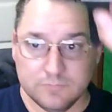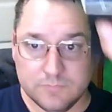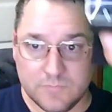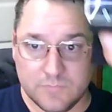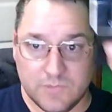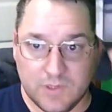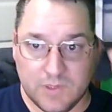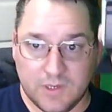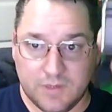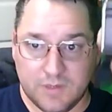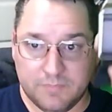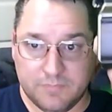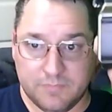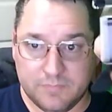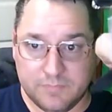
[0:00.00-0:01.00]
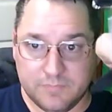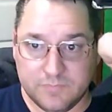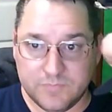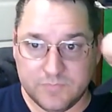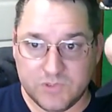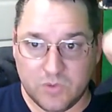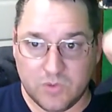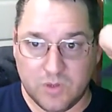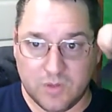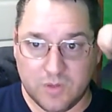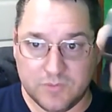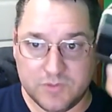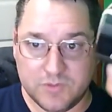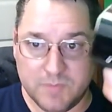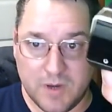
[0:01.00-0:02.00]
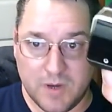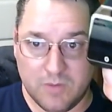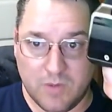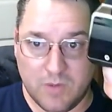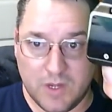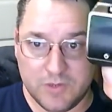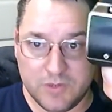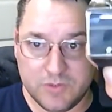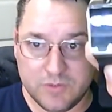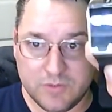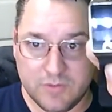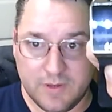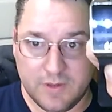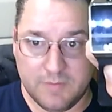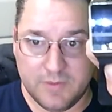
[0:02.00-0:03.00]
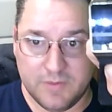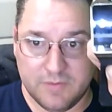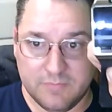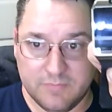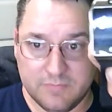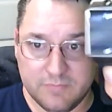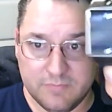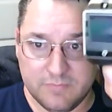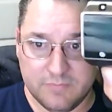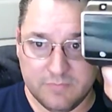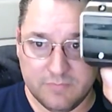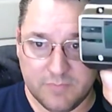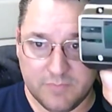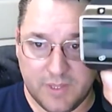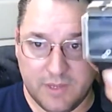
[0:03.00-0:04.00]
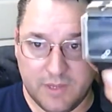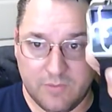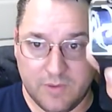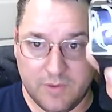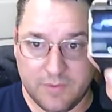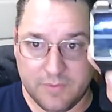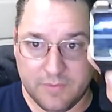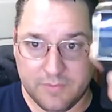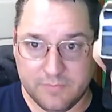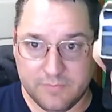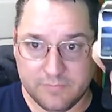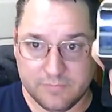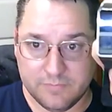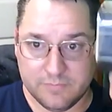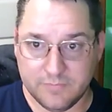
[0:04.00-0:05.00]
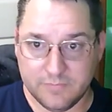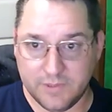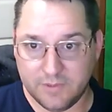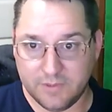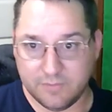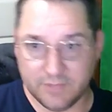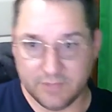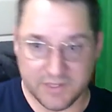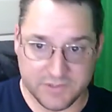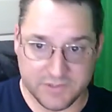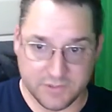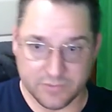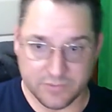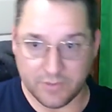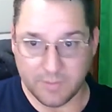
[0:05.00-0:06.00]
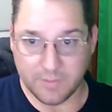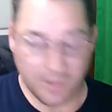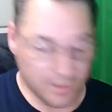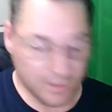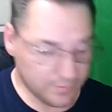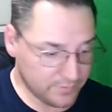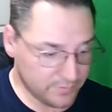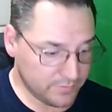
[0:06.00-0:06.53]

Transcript: got a so-called smartwatch that I've been playing with, you know, less than $20.